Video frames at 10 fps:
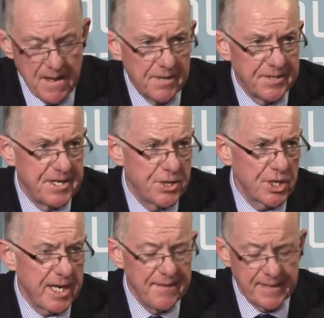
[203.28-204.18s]
The
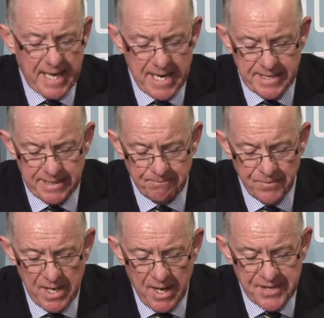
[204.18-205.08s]
Taoiseach and the Kenny
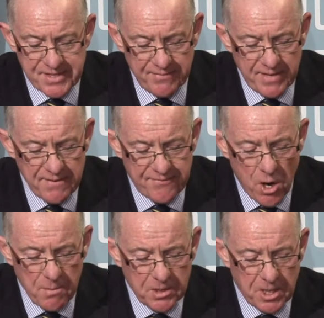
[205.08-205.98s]
has given a
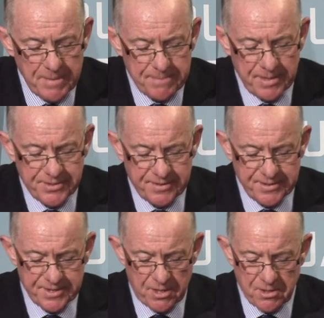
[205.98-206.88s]
formal commitment to the
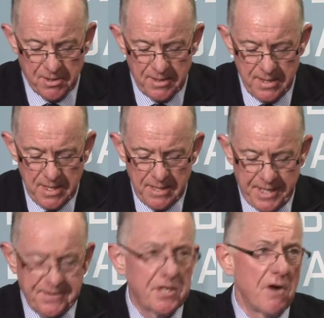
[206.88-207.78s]
Dáil
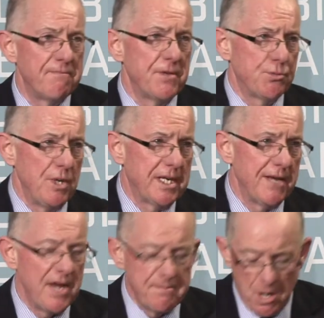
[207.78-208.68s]
that the government will
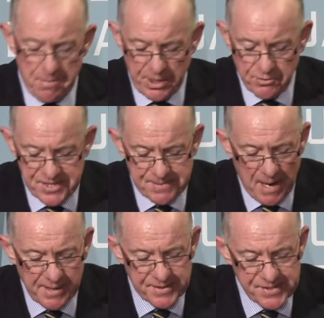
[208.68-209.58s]
give a public
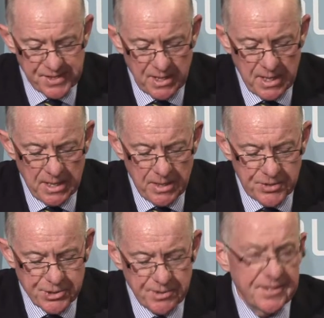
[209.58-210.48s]
response
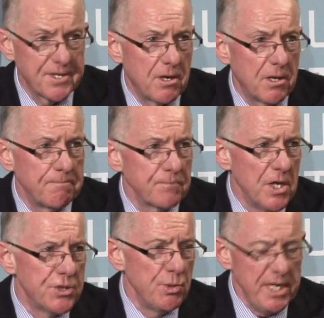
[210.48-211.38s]
through the Dáil
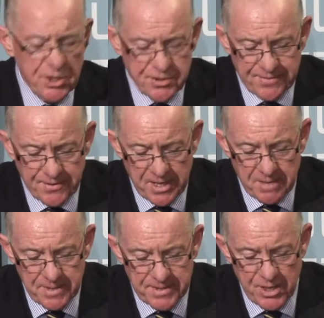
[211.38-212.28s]
to each of the
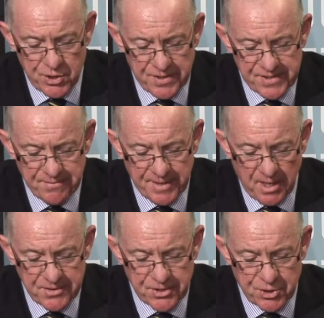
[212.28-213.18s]
recommendations from the
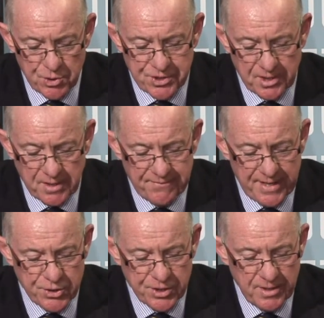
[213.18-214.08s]
Constitutional
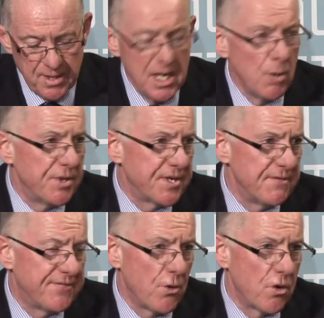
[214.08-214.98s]
Convention within
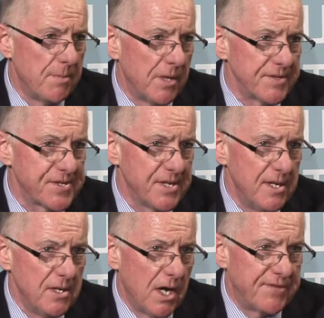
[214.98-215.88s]
4 months
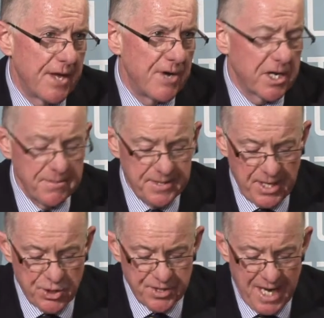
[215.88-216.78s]
of that
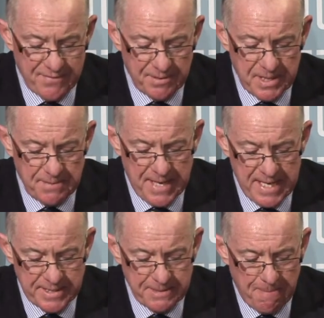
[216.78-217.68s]
recommendation having been made.